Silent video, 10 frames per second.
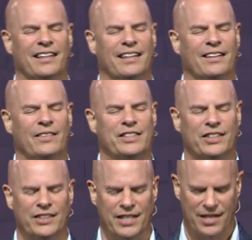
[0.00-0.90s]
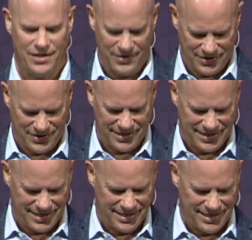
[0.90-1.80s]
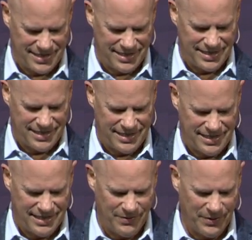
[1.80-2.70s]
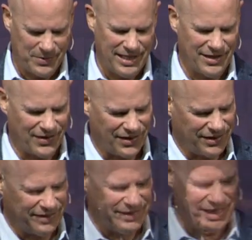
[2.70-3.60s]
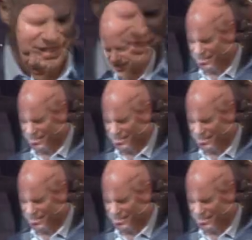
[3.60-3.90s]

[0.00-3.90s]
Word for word: and we turn to you. And we pray all of this in